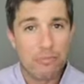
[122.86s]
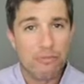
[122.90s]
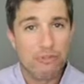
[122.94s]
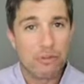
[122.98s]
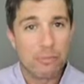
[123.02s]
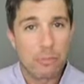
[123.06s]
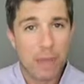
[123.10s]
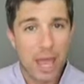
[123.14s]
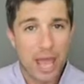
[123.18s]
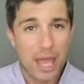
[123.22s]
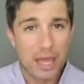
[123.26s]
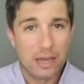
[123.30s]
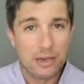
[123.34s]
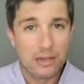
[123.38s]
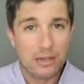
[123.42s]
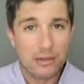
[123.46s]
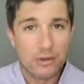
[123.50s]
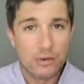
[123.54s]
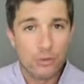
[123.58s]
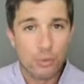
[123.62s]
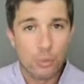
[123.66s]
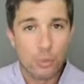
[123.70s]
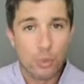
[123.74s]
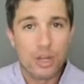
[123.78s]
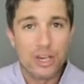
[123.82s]
for man,
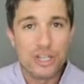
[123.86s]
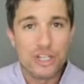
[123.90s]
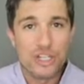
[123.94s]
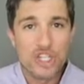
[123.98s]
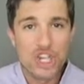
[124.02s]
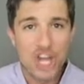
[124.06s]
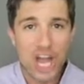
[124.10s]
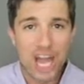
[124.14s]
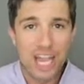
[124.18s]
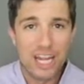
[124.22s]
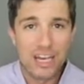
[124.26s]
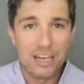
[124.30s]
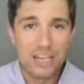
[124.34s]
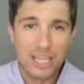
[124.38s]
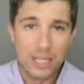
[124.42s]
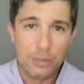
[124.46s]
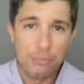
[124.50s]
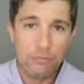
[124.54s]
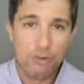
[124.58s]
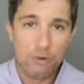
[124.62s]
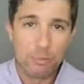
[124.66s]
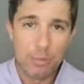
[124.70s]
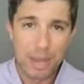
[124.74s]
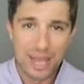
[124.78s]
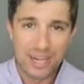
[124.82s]
one giant
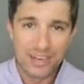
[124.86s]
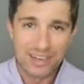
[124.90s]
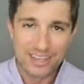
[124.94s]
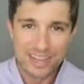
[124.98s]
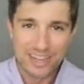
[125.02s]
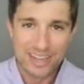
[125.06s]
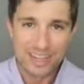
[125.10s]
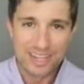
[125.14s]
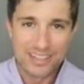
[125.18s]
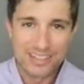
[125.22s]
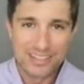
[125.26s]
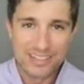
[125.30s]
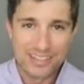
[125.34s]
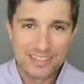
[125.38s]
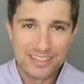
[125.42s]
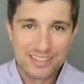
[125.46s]
leap for mankind.